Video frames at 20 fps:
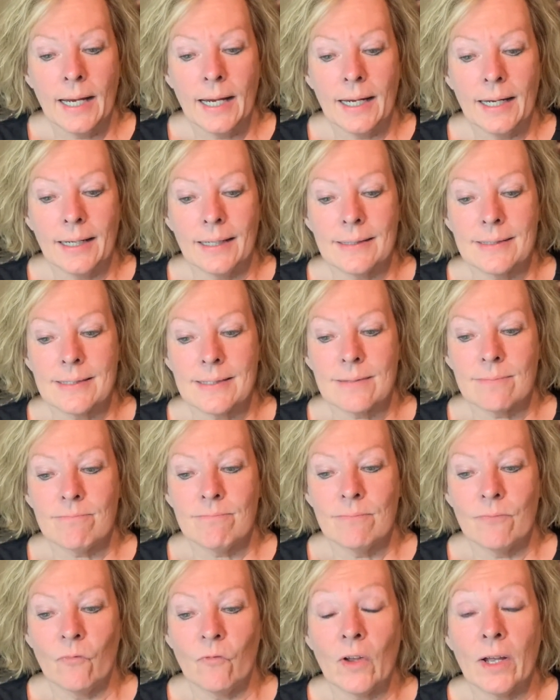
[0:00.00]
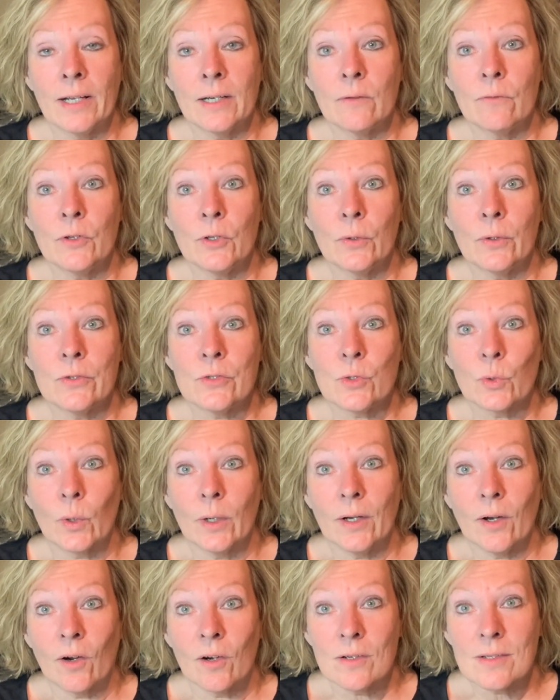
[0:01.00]
It's fun if you enjoy
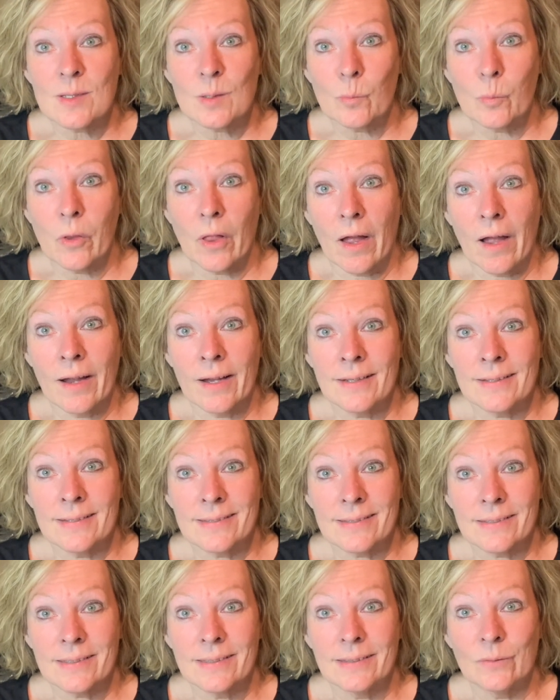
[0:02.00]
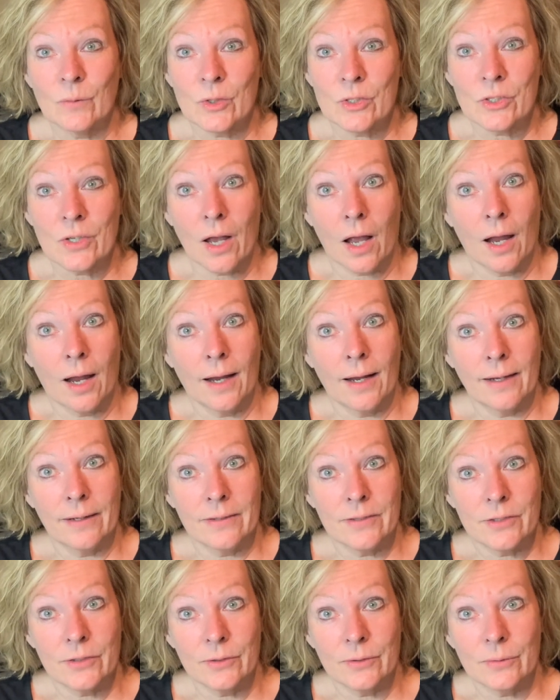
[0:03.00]
art supplies, which I
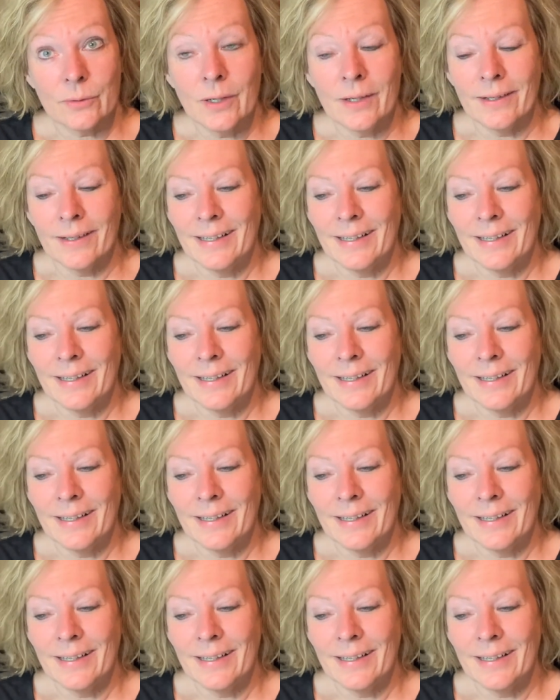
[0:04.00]
do,